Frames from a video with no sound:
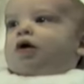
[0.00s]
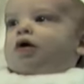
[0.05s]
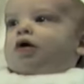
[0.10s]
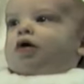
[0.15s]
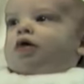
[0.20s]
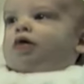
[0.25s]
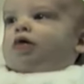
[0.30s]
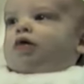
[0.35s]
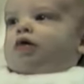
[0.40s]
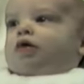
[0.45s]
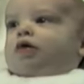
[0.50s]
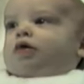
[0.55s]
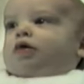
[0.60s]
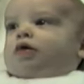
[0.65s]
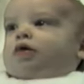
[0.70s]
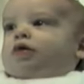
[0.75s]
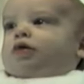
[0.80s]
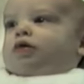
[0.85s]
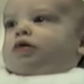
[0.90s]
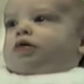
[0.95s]

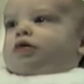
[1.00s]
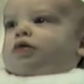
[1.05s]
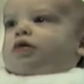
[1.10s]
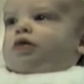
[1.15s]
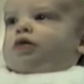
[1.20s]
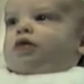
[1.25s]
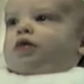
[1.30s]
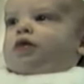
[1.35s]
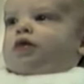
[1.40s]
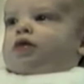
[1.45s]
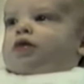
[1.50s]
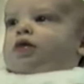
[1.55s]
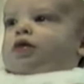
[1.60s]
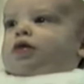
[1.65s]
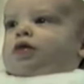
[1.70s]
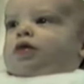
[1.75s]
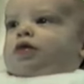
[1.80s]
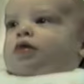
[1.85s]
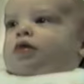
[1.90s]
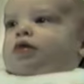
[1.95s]

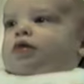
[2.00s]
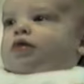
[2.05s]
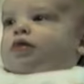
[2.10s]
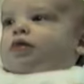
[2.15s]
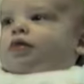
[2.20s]
No one is speaking in this clip.